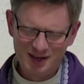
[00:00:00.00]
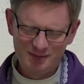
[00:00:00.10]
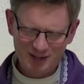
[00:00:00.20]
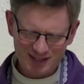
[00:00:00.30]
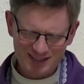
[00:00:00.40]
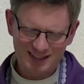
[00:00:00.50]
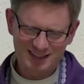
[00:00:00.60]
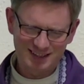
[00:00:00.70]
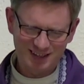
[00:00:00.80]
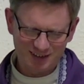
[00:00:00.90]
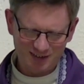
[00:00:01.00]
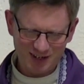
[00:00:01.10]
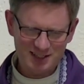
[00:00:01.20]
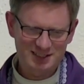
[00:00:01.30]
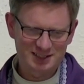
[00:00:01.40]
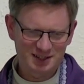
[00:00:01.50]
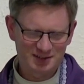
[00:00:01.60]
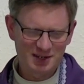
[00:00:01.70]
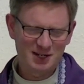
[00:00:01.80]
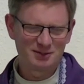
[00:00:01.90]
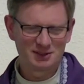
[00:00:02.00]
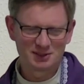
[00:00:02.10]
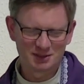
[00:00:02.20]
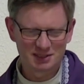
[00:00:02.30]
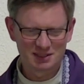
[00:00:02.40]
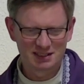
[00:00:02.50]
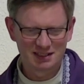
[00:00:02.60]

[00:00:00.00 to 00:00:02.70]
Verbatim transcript: blessings and graces available to us.